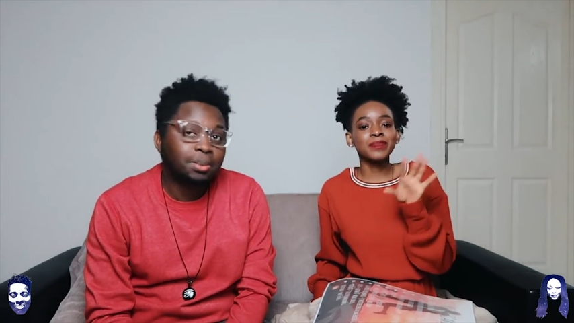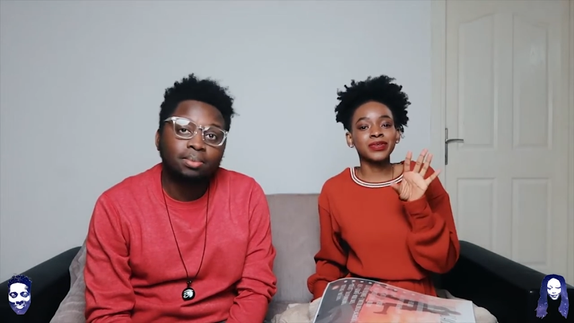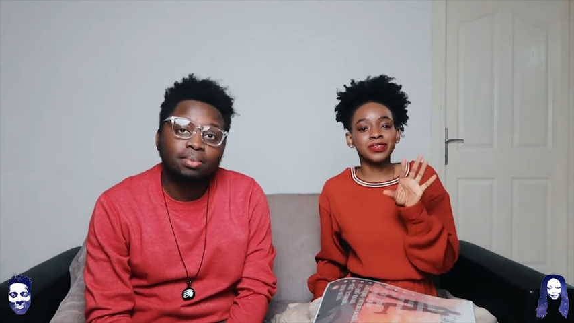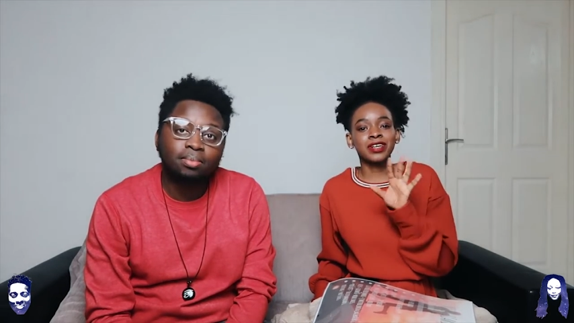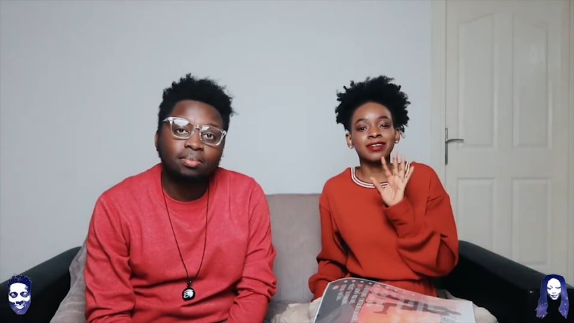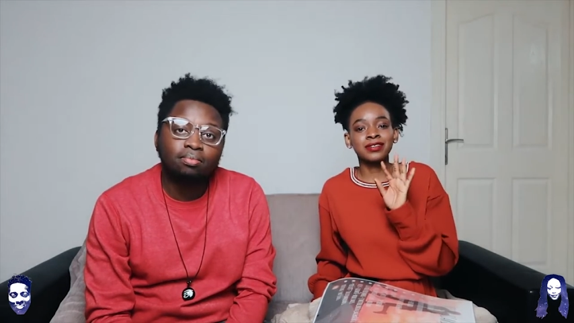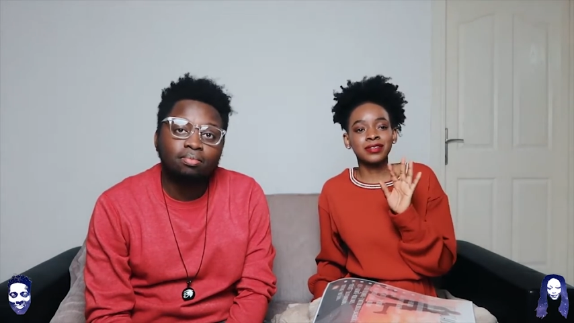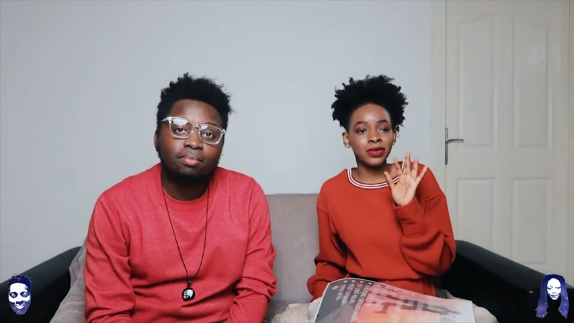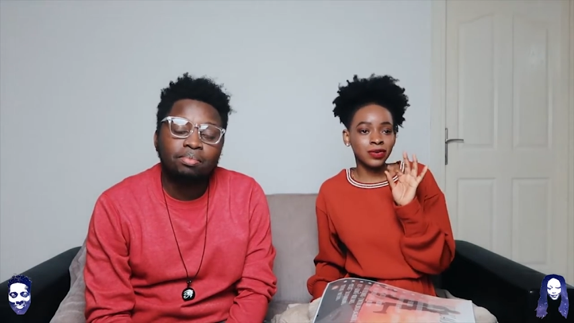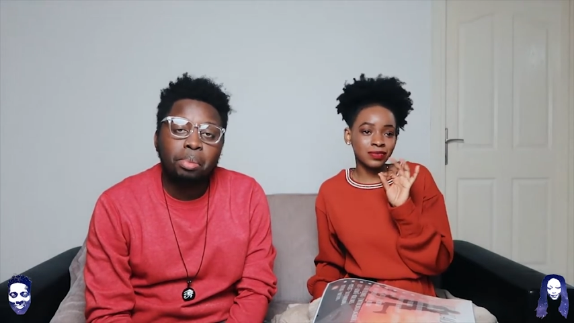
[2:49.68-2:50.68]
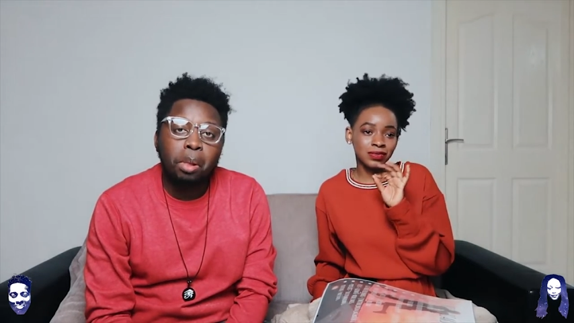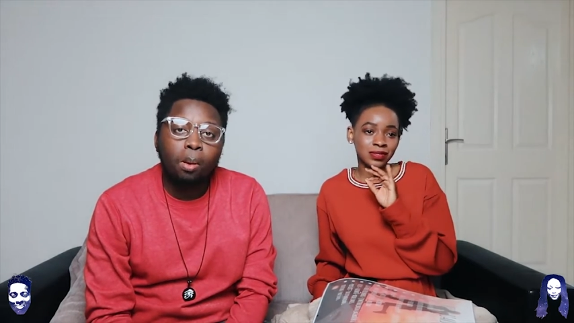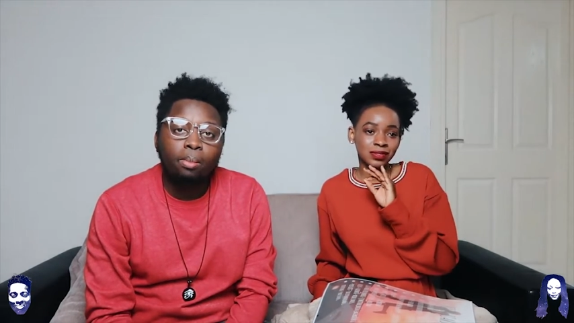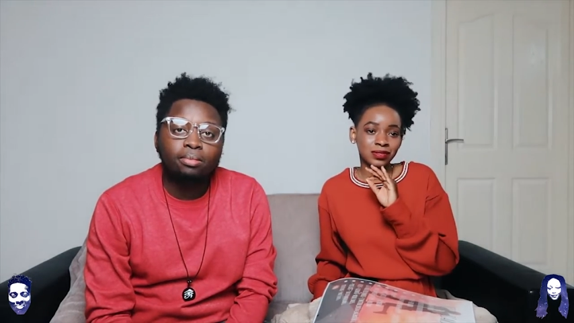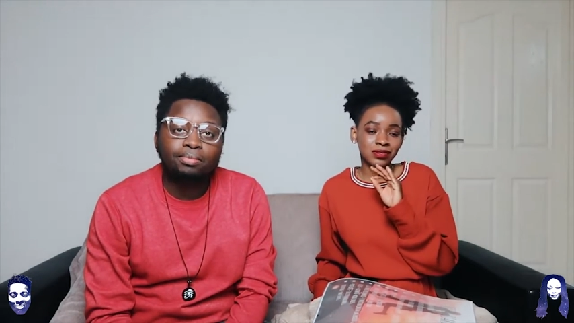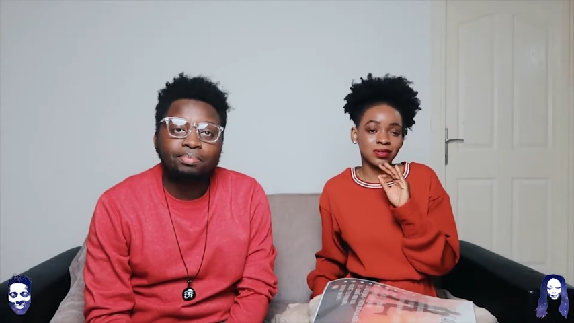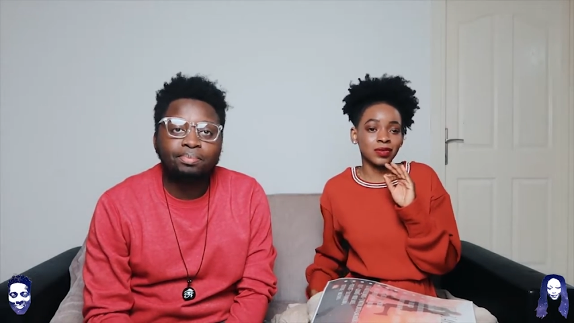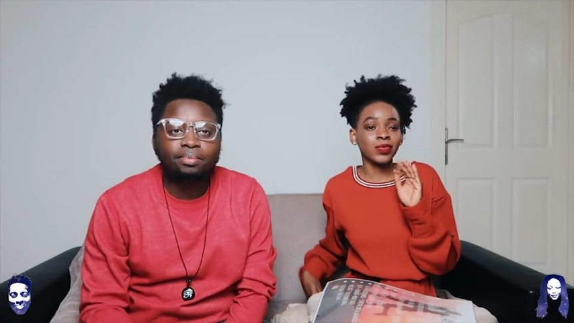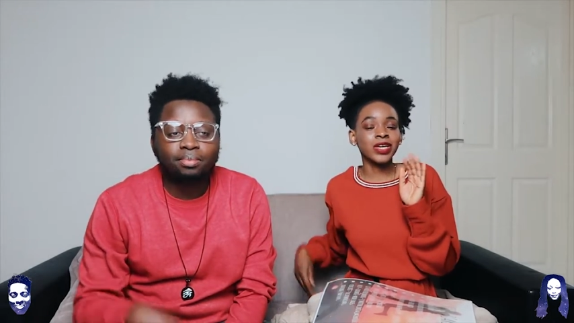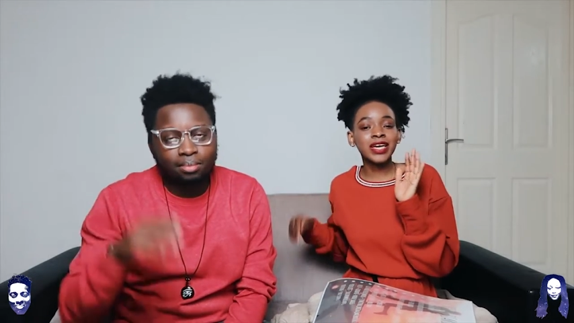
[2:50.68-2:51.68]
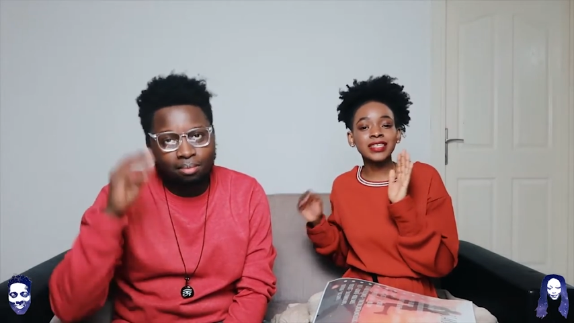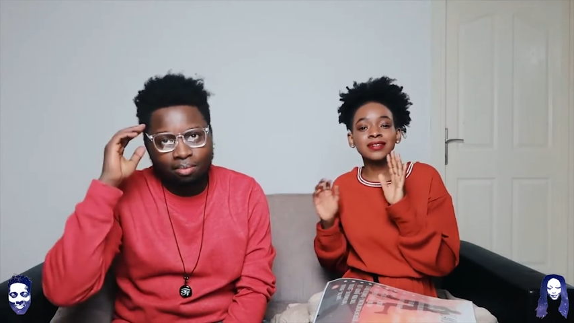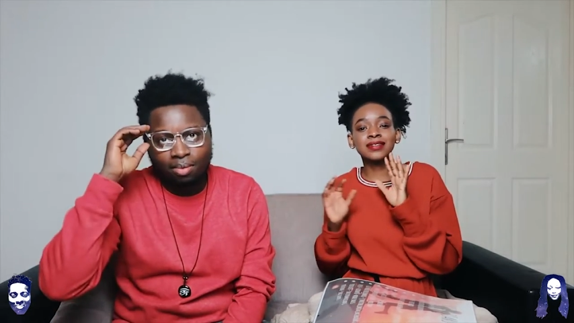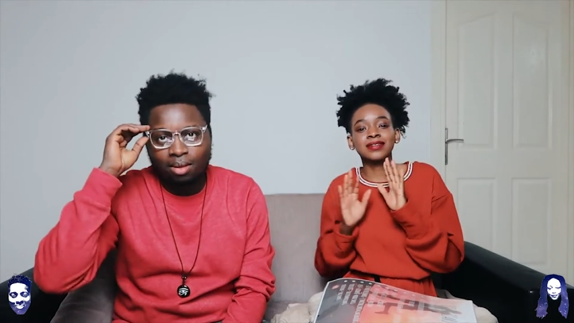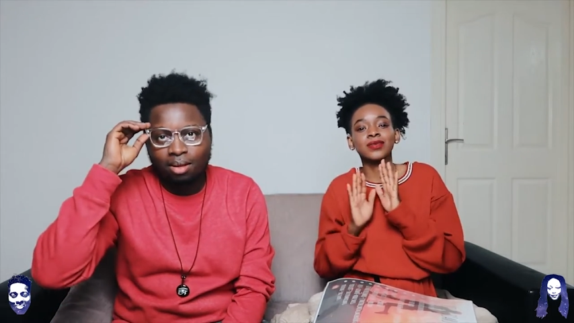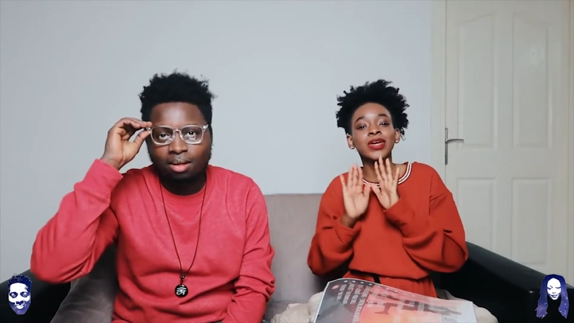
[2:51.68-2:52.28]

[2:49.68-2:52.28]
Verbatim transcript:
Speaker 1: sleeping on ourselves we get